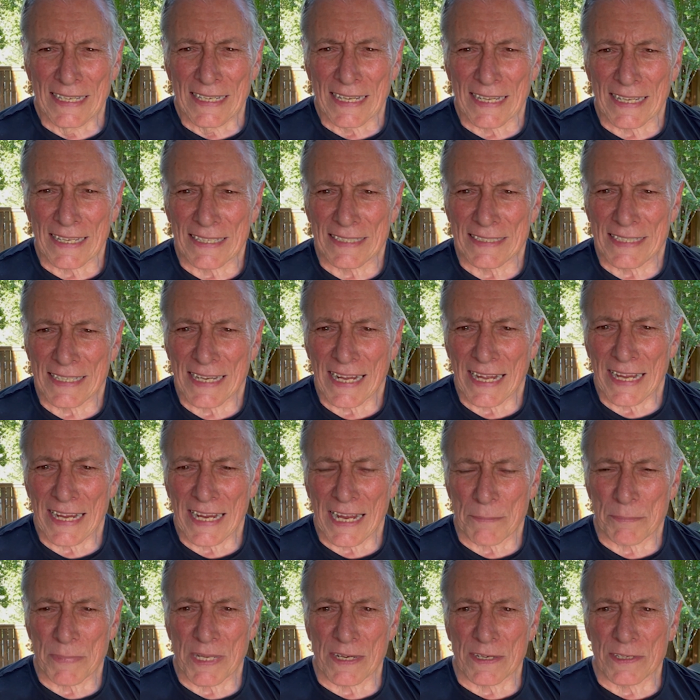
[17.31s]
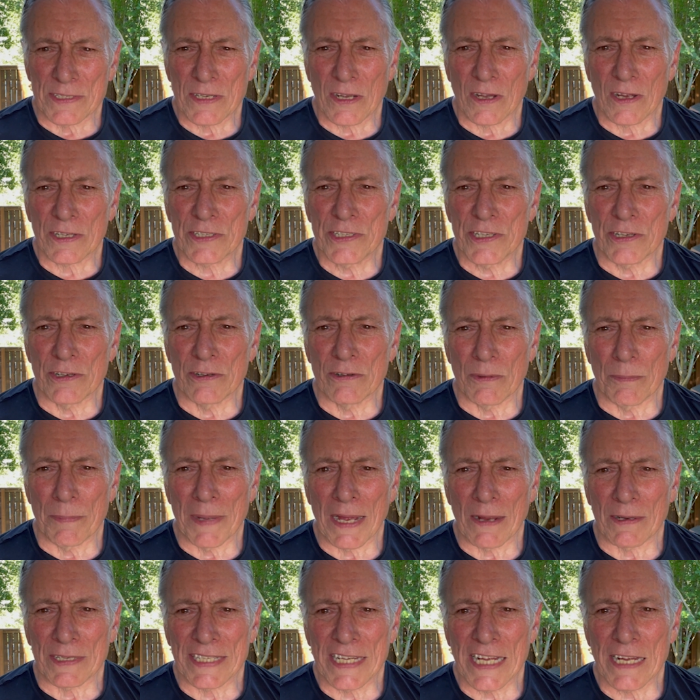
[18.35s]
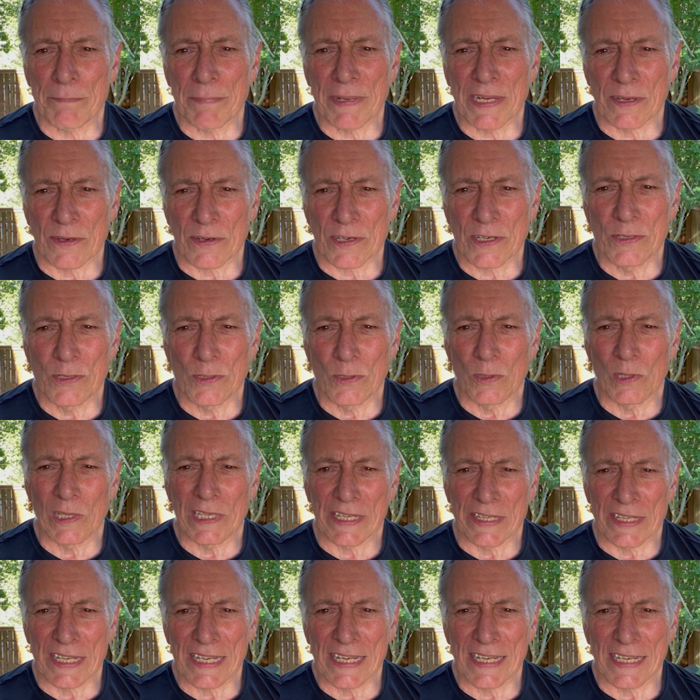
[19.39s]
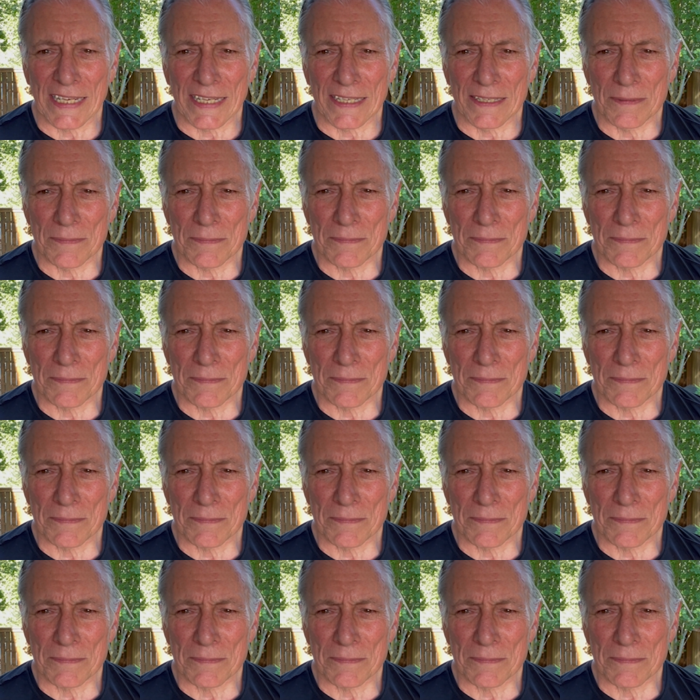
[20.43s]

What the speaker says: and today I'm going to talk to you about keeping your cool in the heat.